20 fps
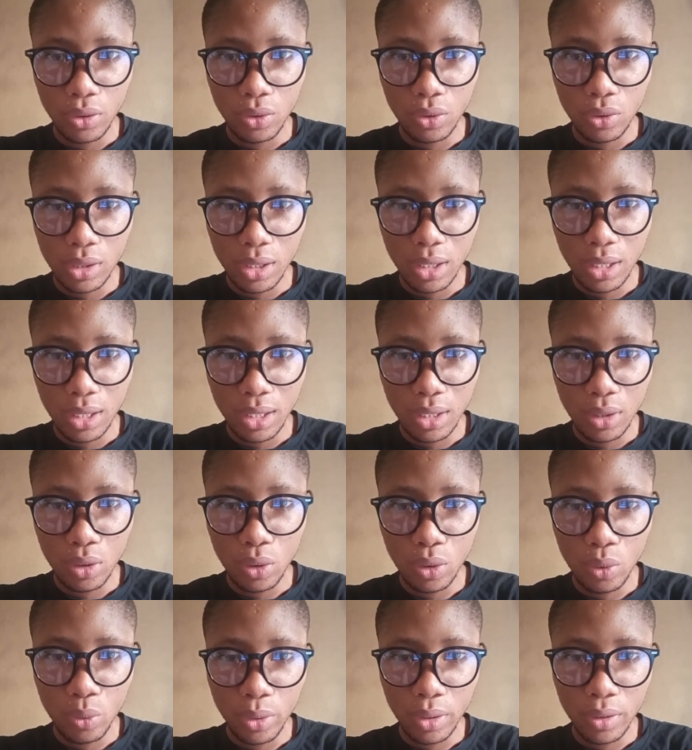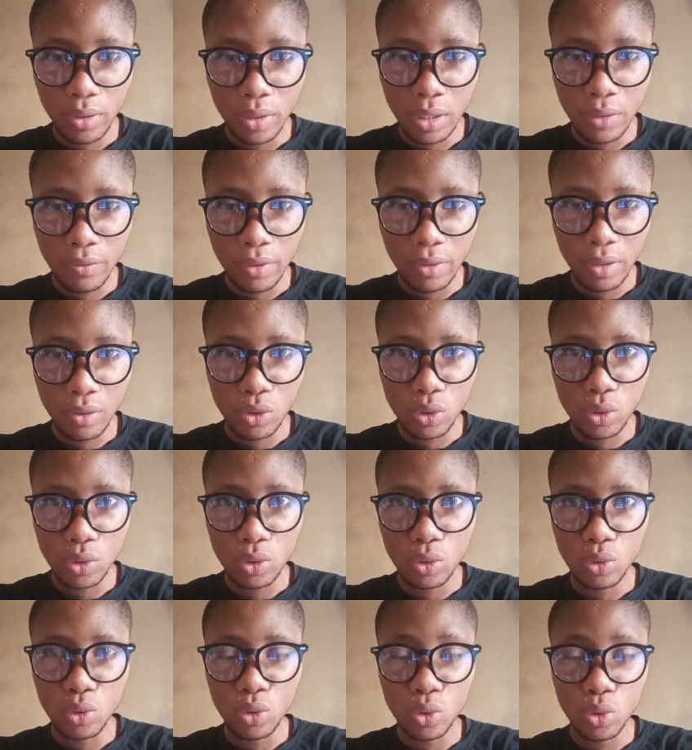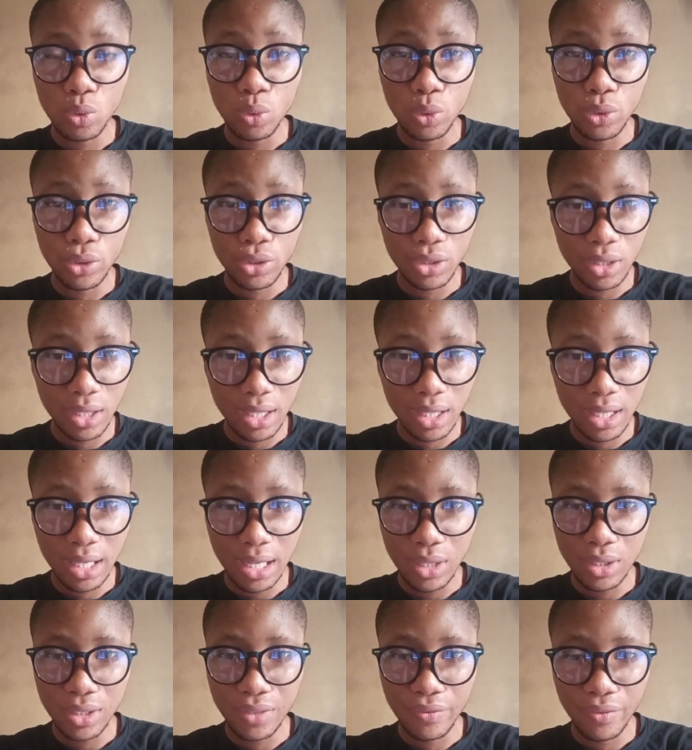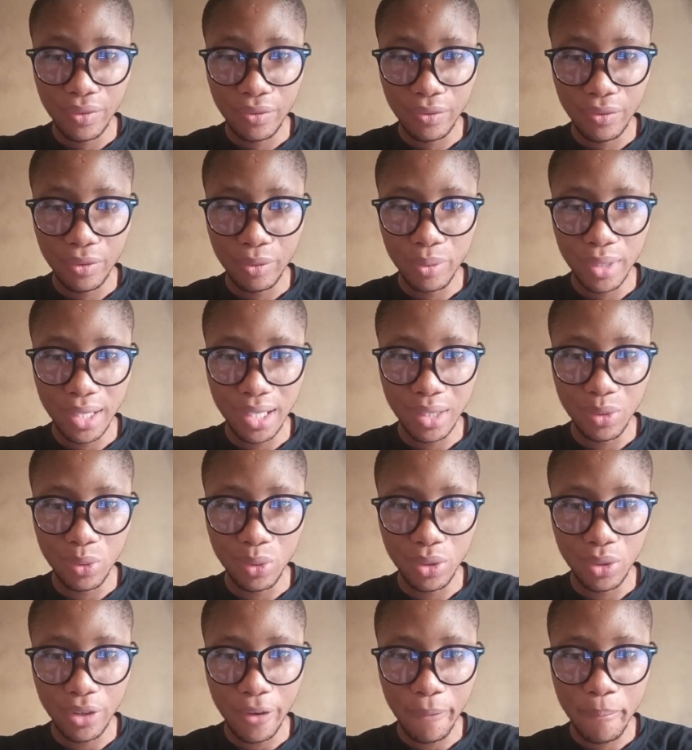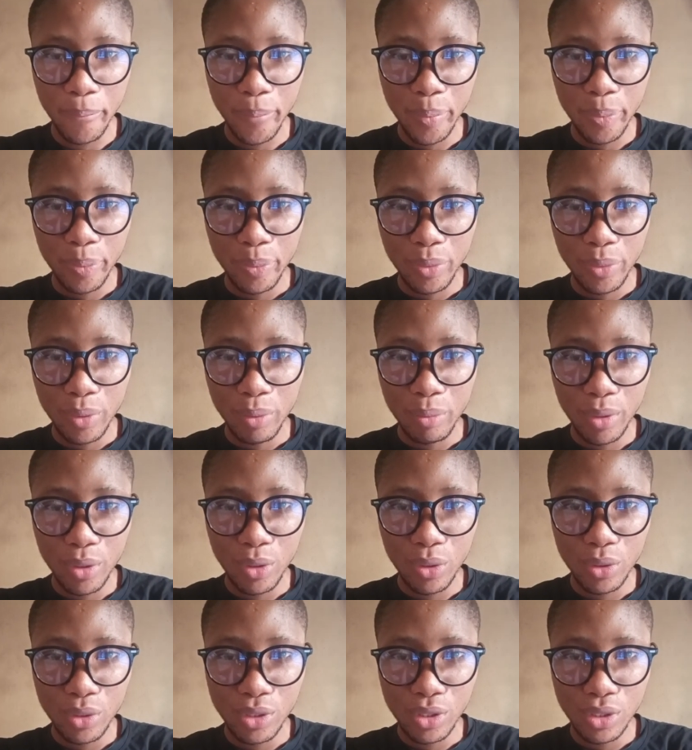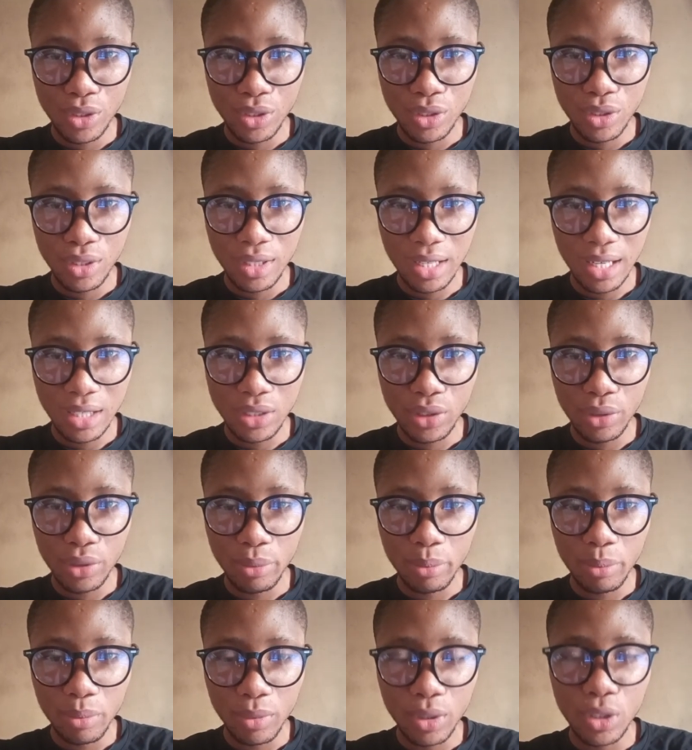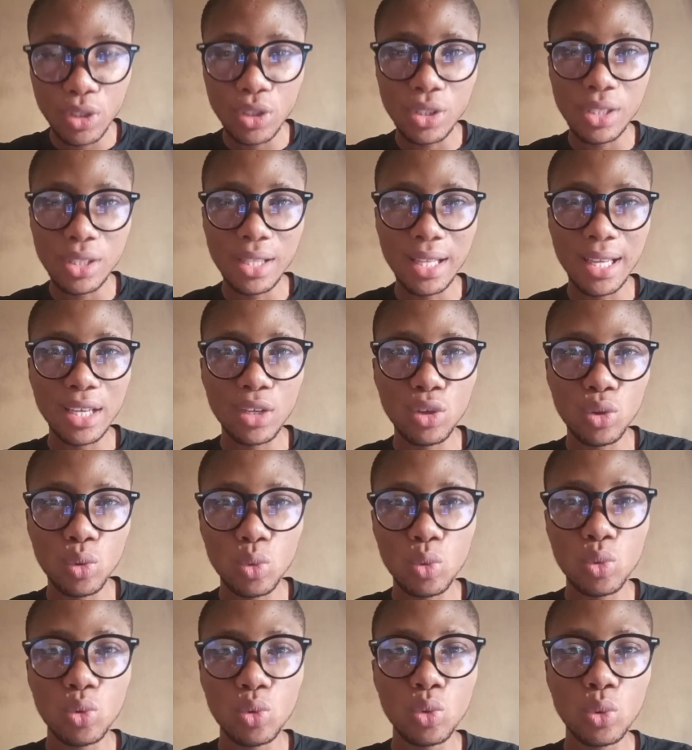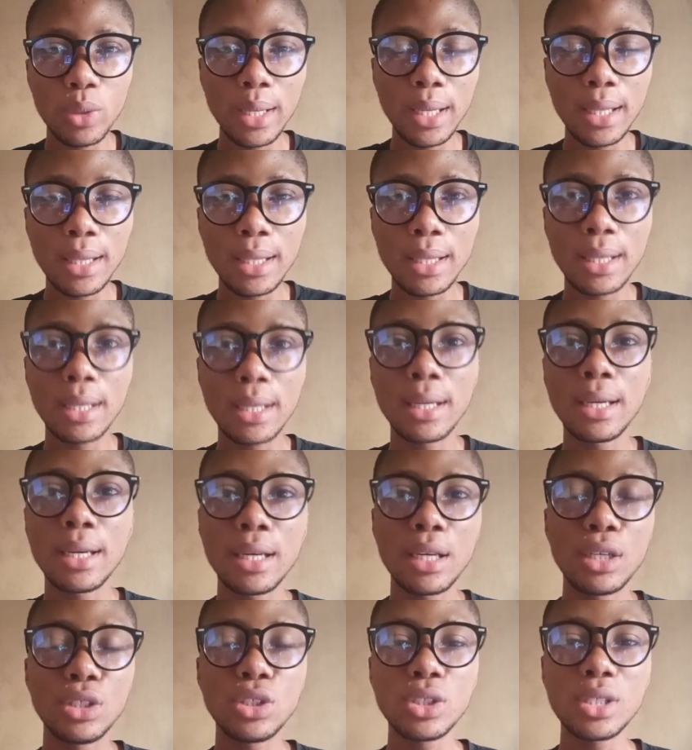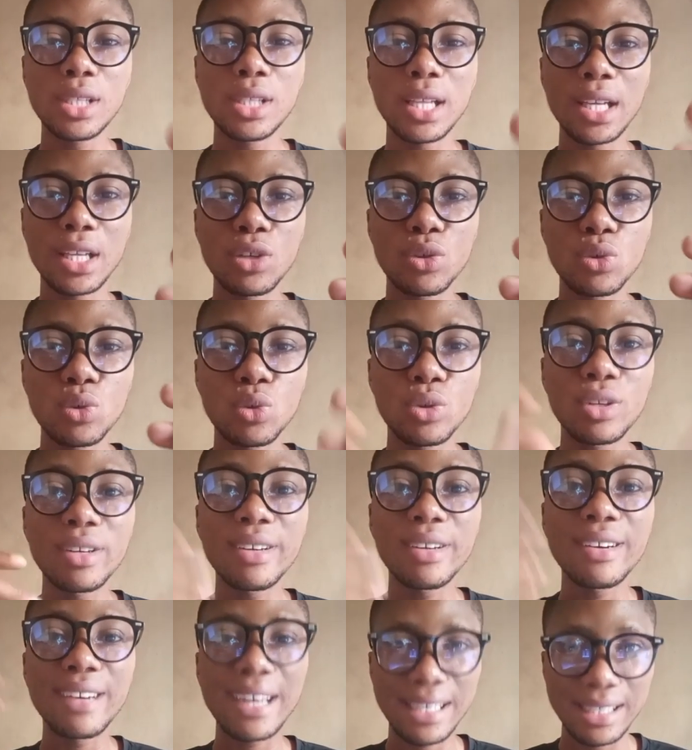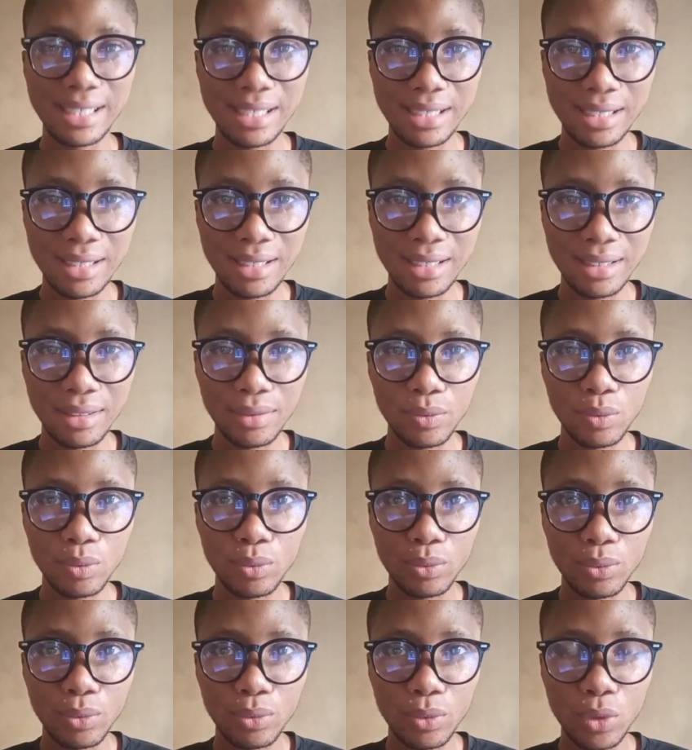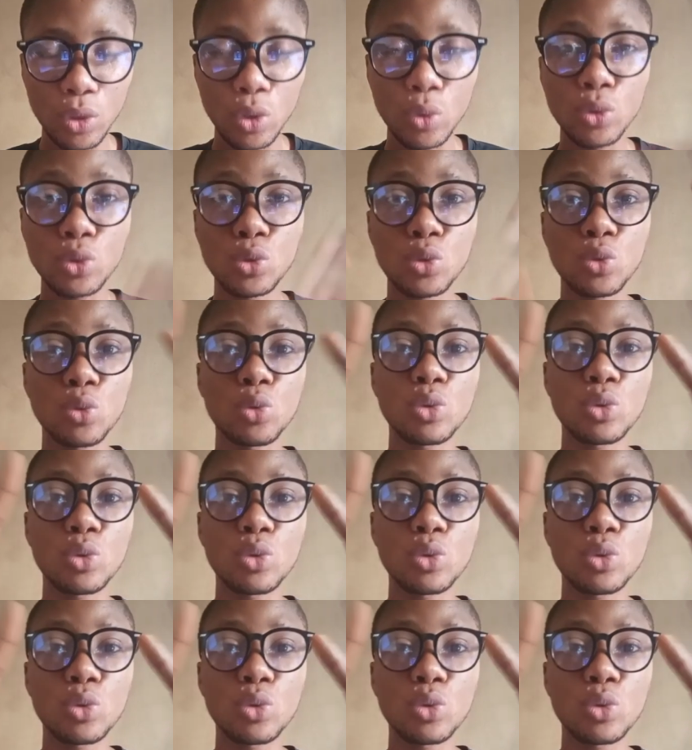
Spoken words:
cake. Don't worry, very soon you understand how this formula works, because there are some. It's just like you cooking rice, or you want to cook